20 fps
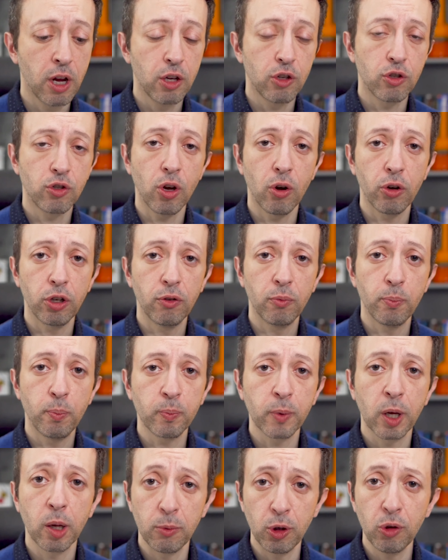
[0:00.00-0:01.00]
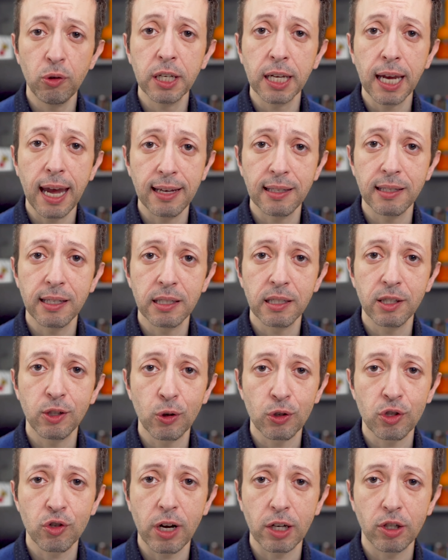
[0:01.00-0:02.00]
So you communicated your
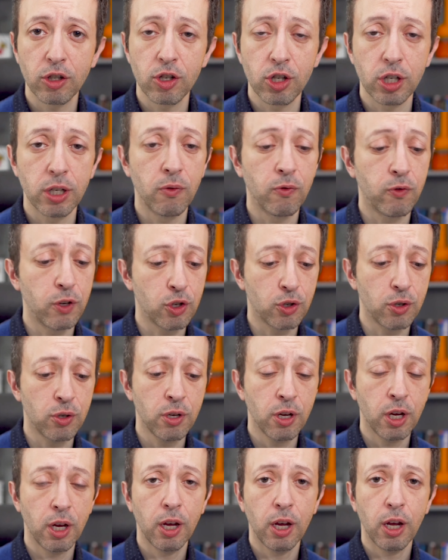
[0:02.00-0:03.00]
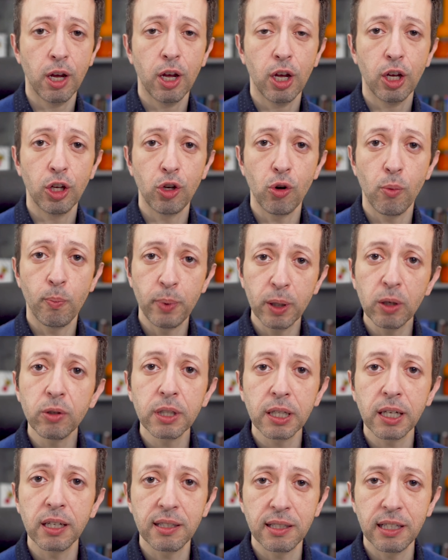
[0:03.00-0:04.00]
strategy and vision, you're
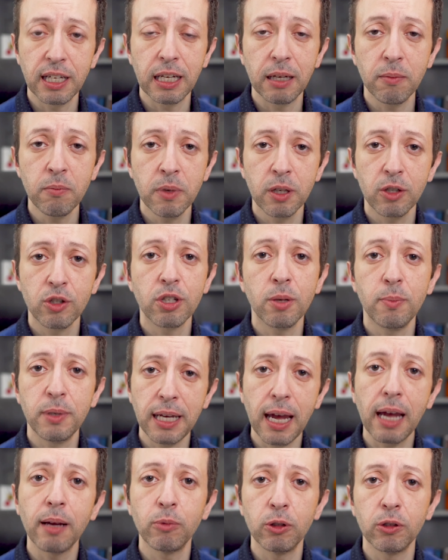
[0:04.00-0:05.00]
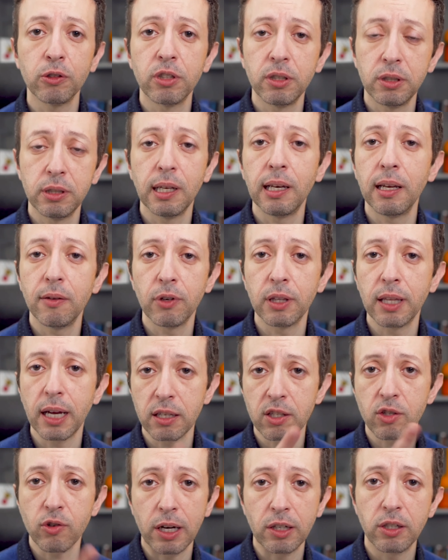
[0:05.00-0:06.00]
building a team to be able to deliver that
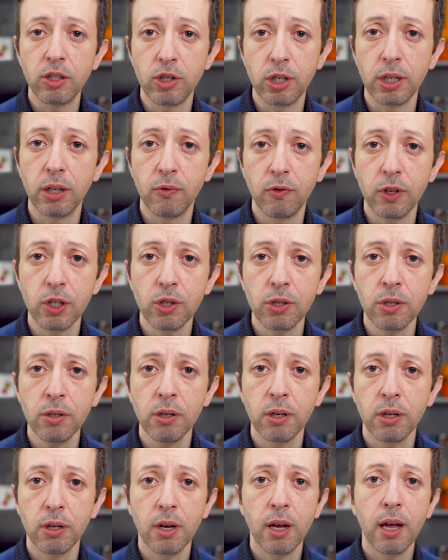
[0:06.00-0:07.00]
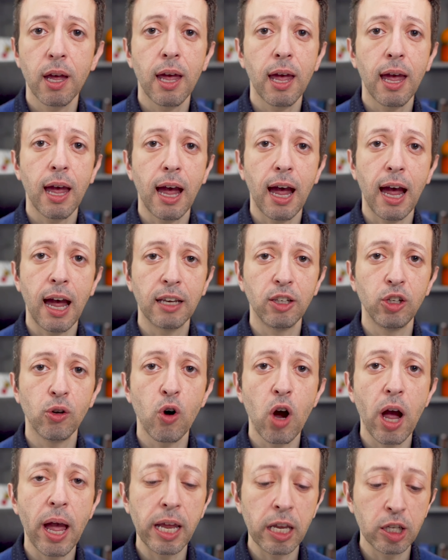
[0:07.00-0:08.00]
strategy and vision, and
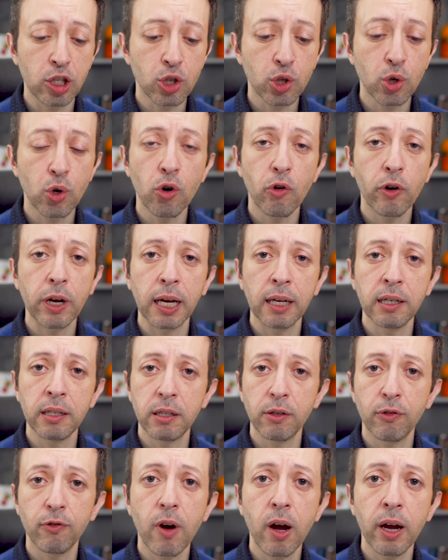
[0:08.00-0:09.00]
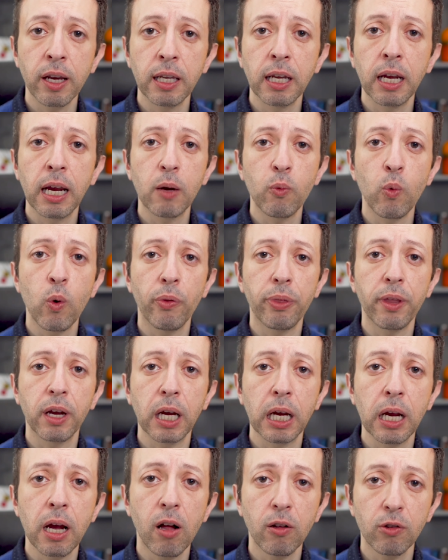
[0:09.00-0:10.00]
you're ensuring and defining what the
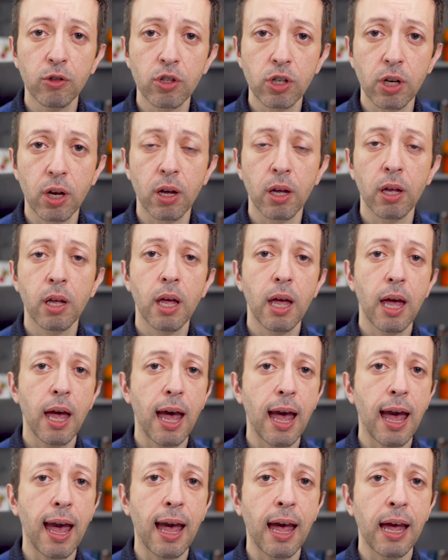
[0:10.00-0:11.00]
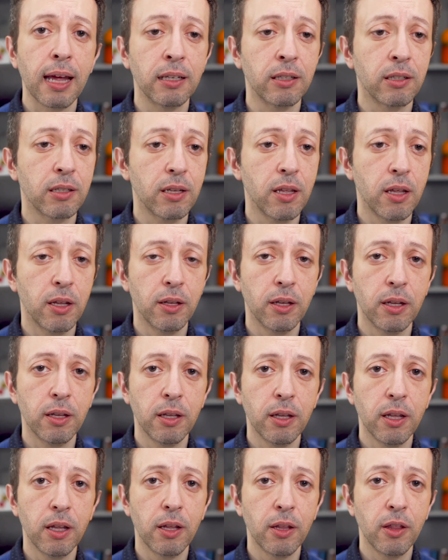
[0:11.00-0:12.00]
culture and
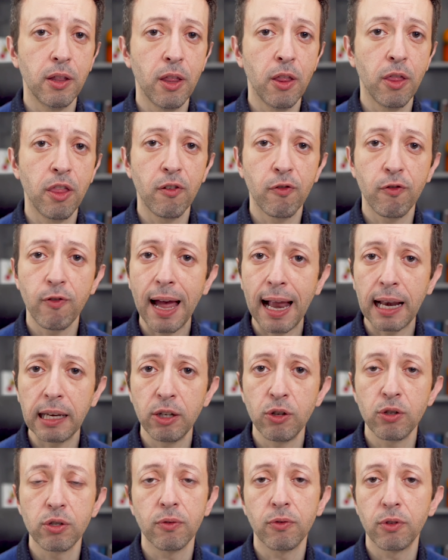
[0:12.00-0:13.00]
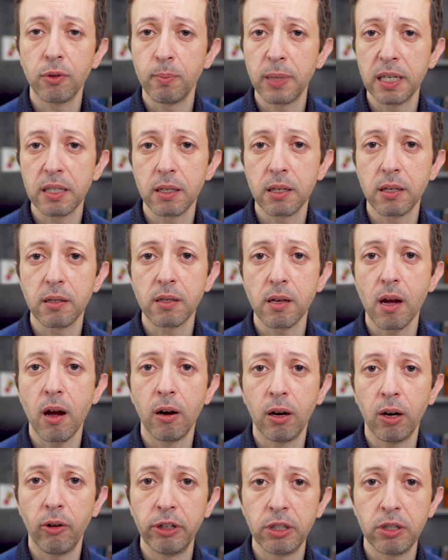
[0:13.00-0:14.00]
the values of the business are
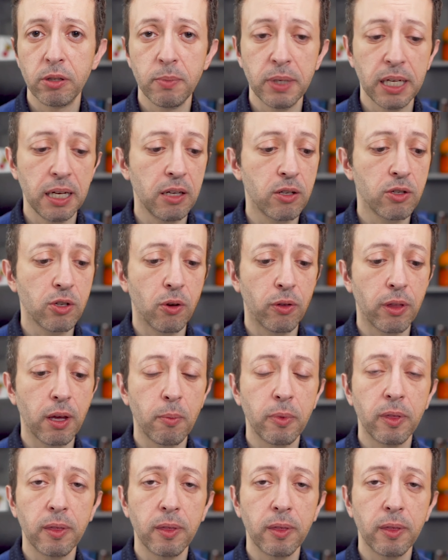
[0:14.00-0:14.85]
going to be, so that